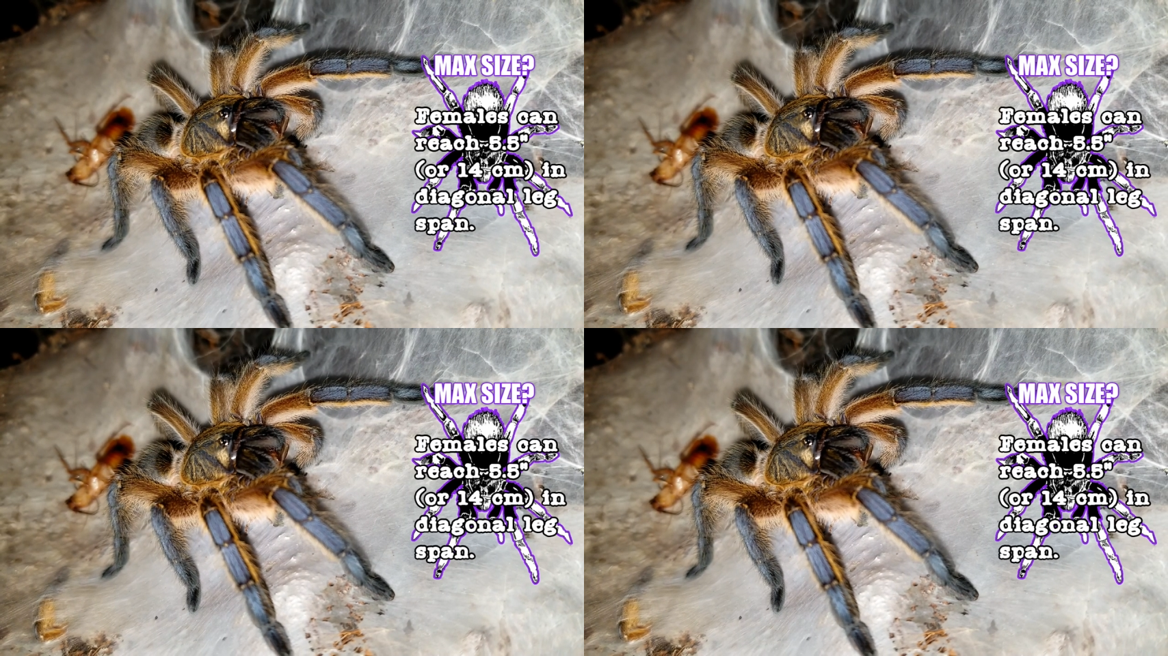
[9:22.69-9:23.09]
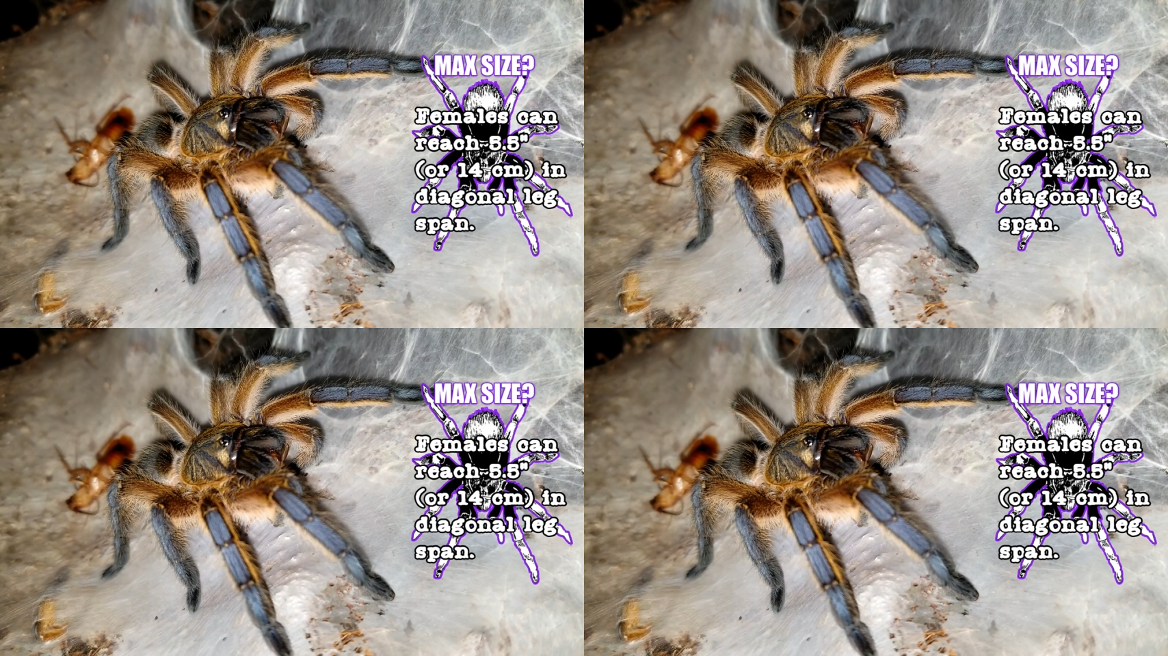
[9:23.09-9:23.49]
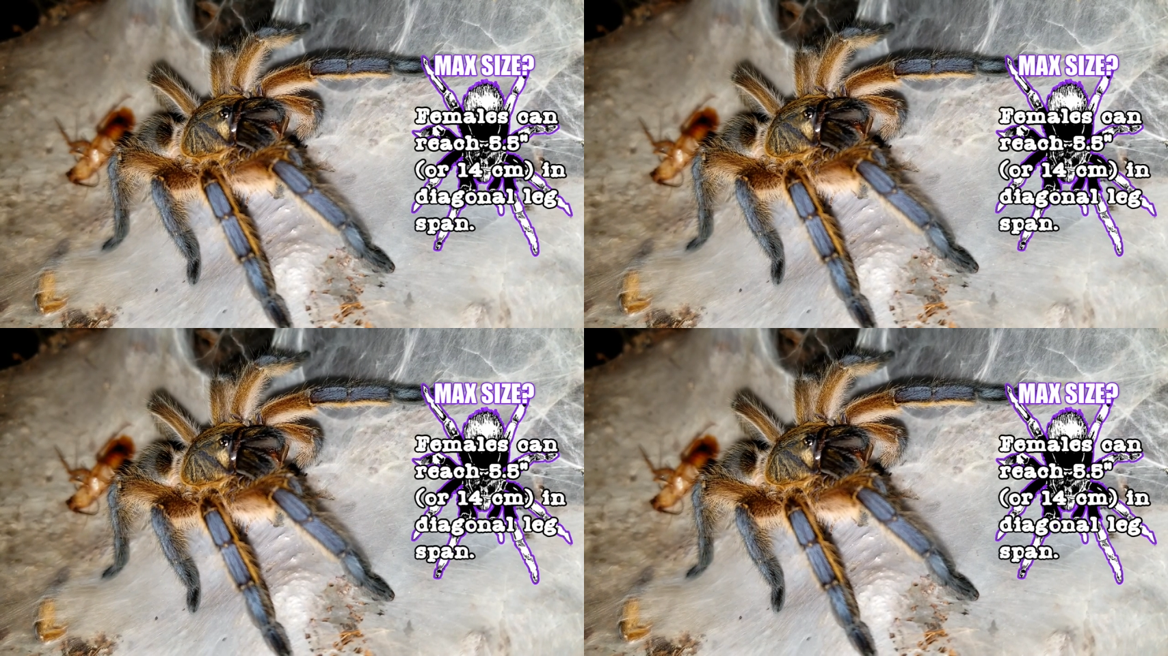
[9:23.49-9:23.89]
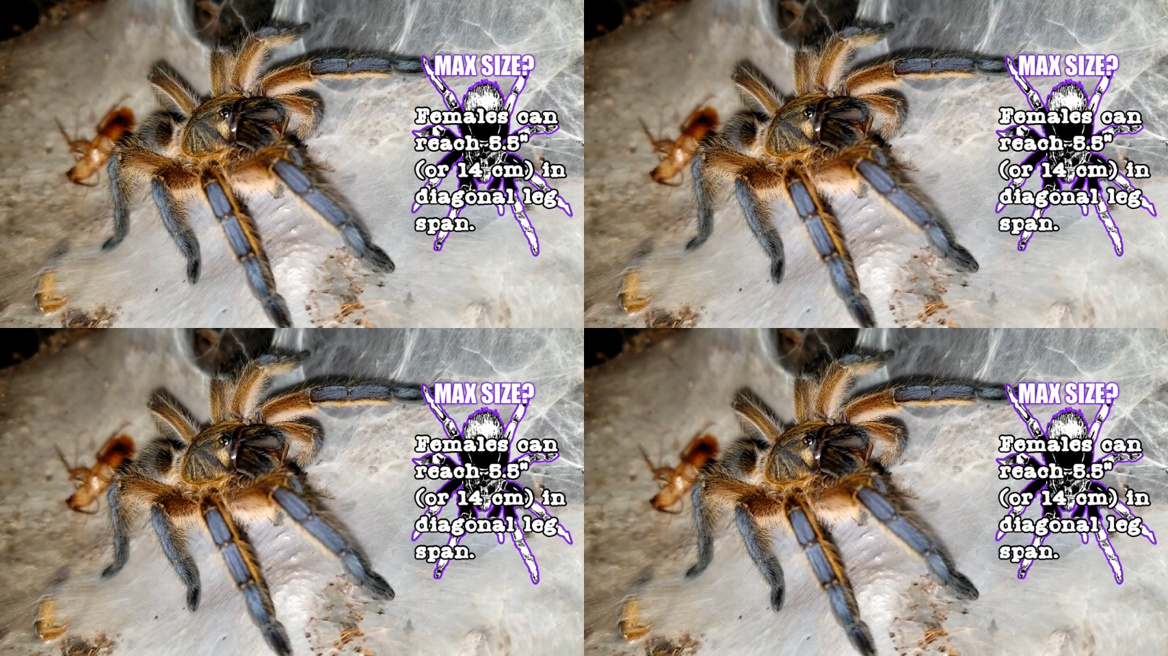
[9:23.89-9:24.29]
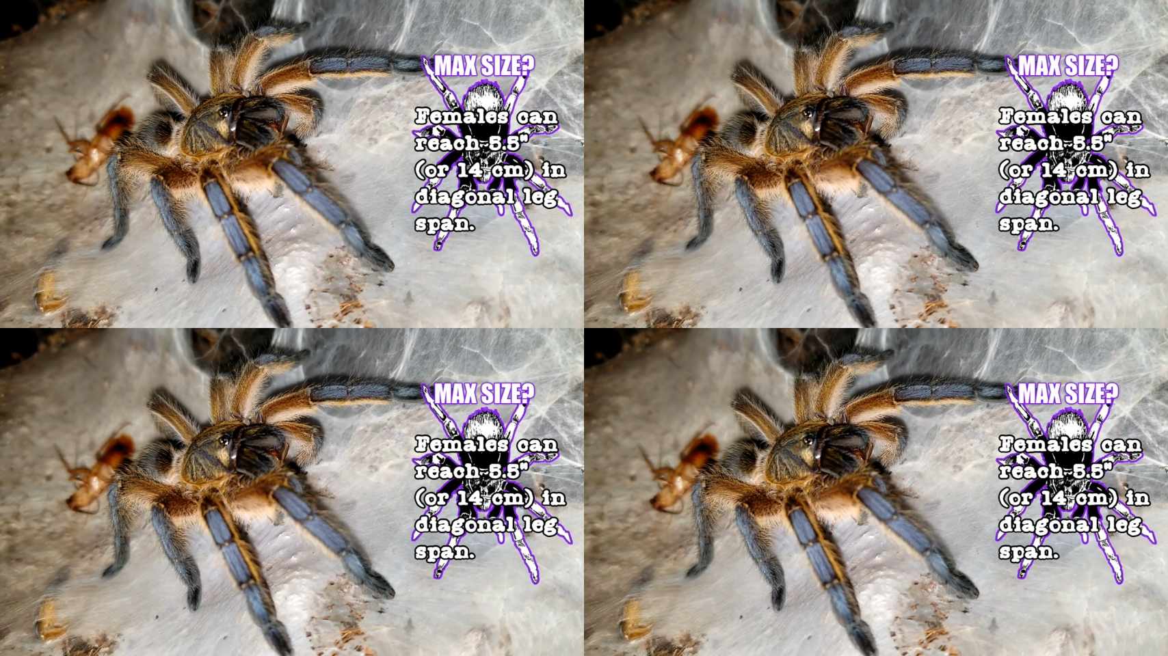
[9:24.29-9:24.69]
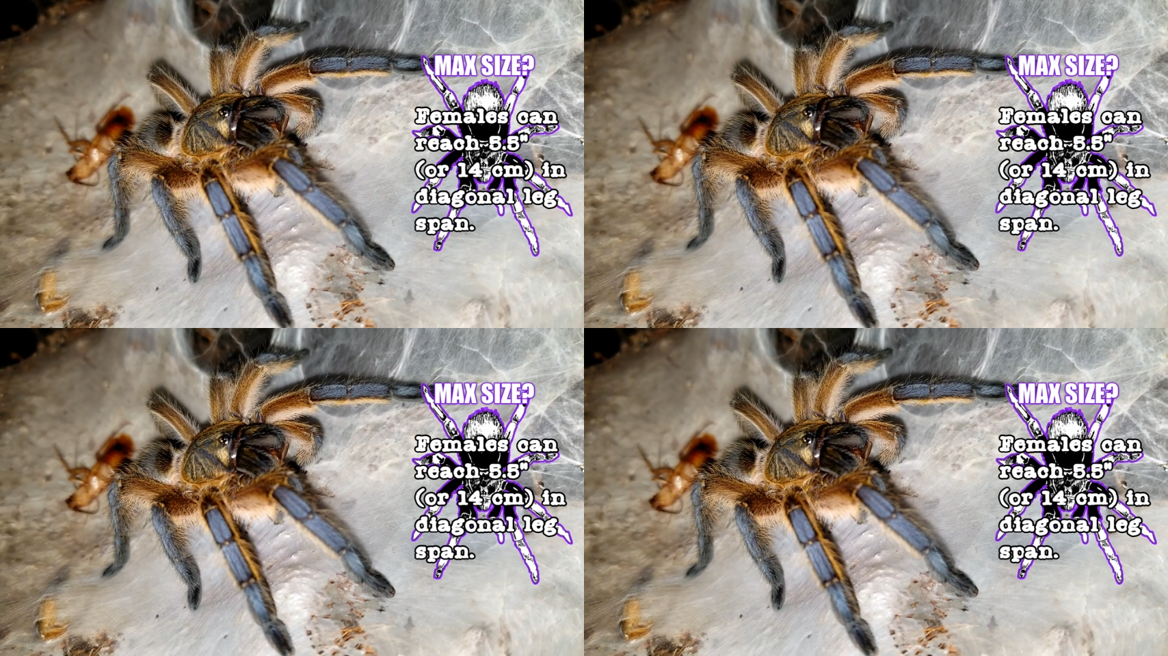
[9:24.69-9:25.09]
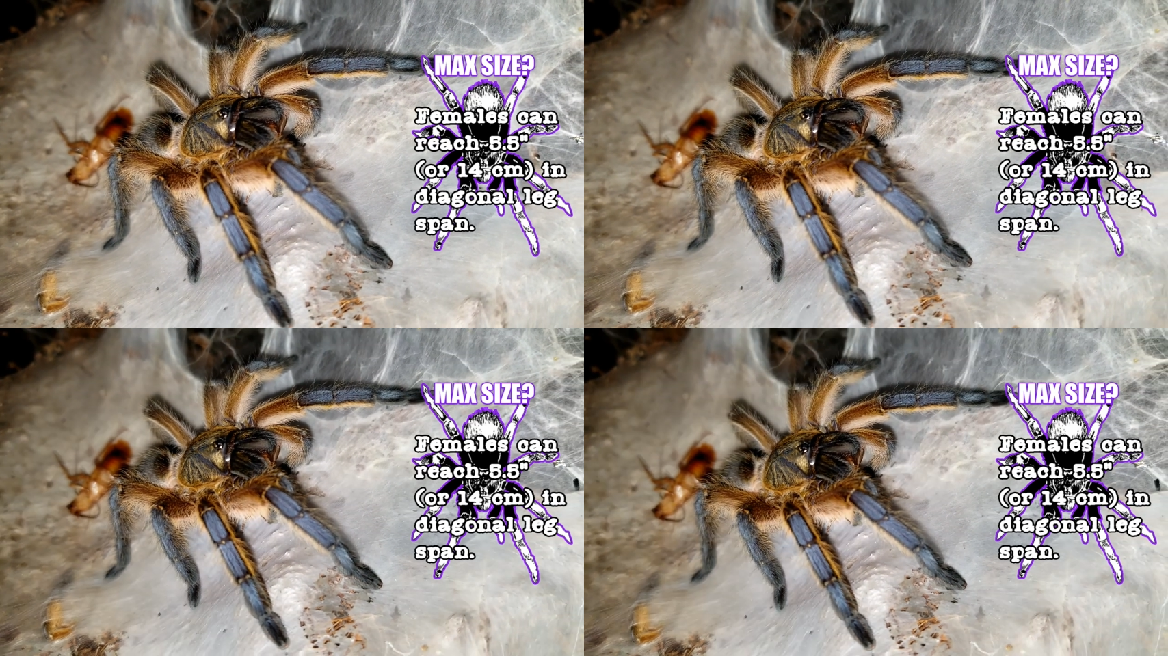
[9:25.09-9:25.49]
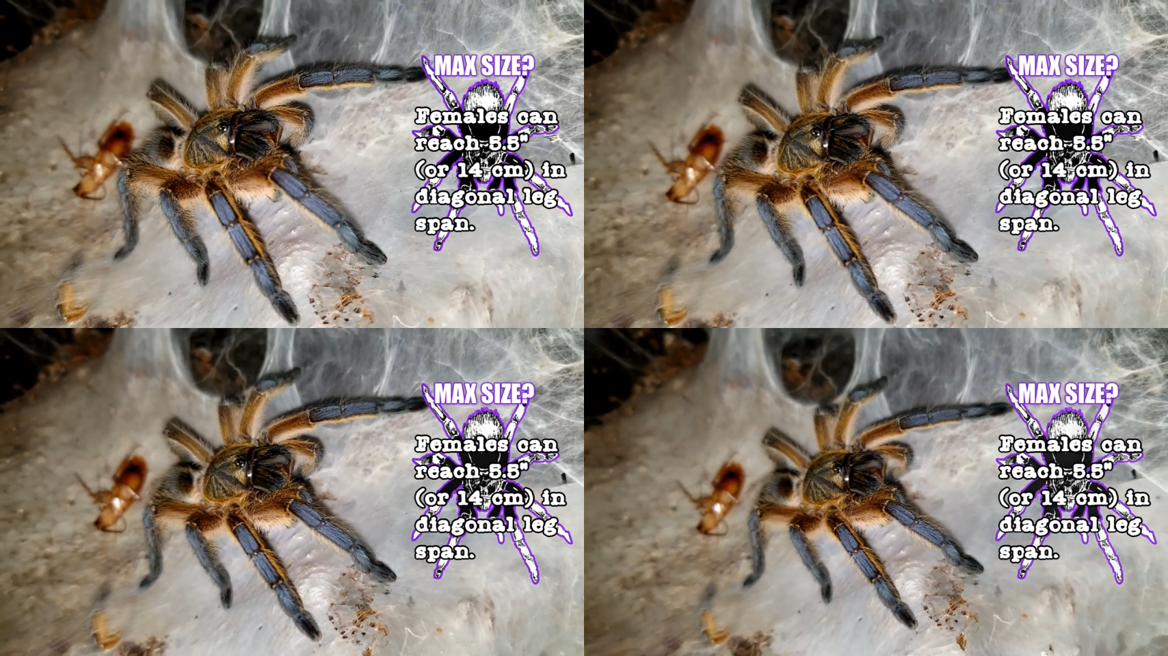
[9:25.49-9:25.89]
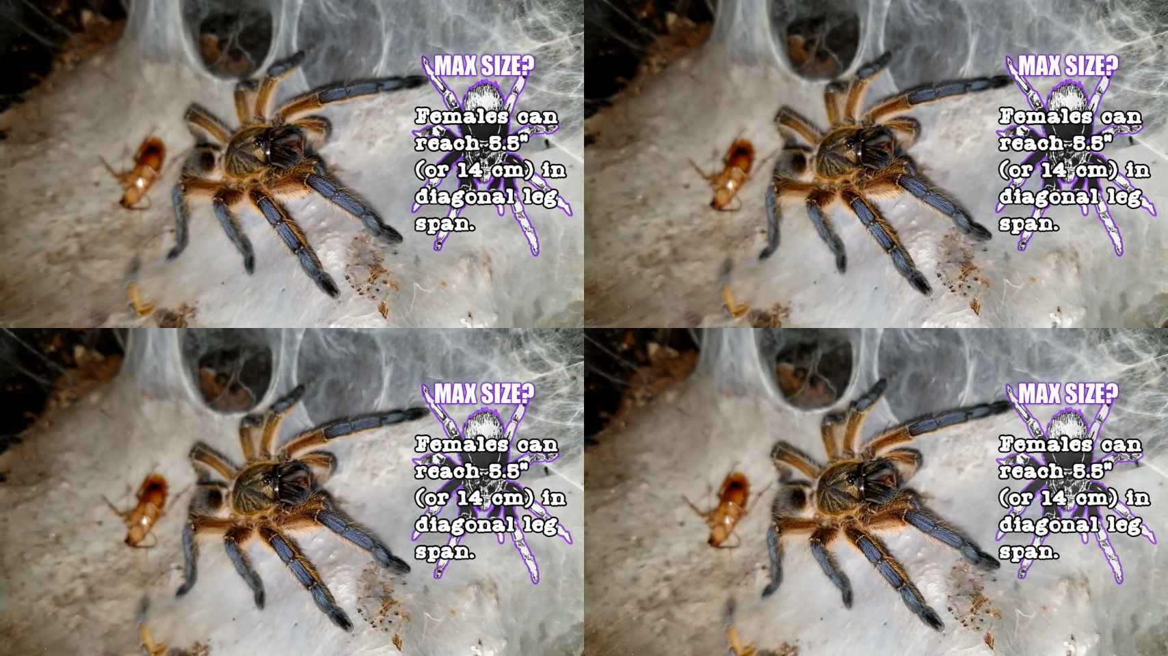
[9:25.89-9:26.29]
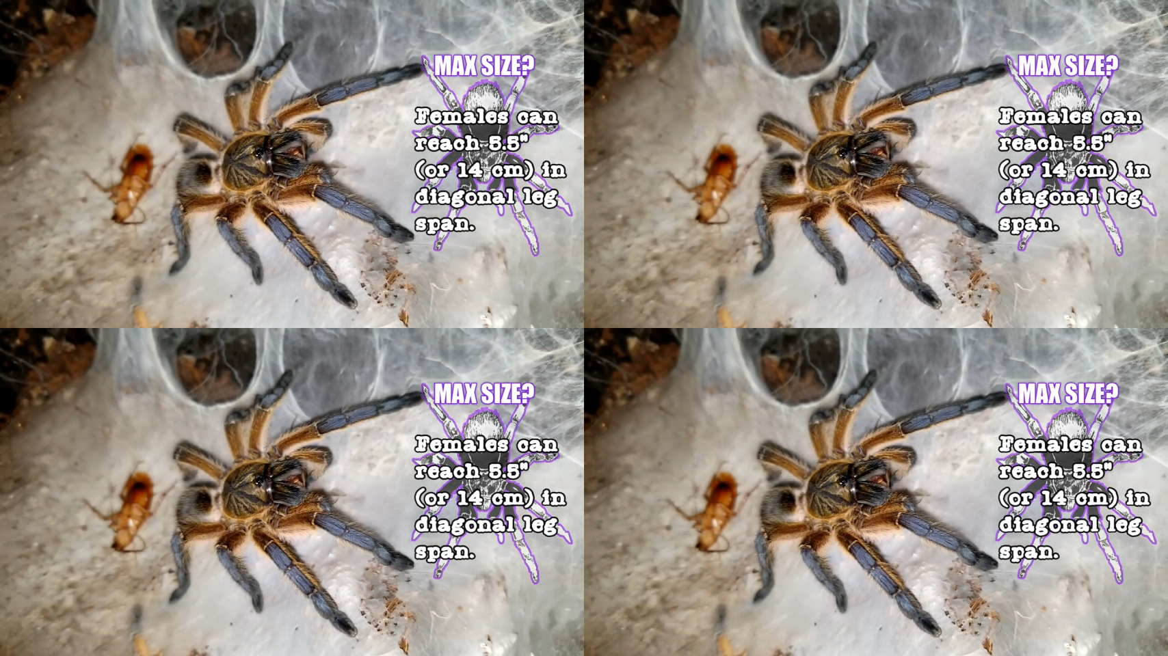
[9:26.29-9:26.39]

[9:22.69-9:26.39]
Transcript: (no speaker visible)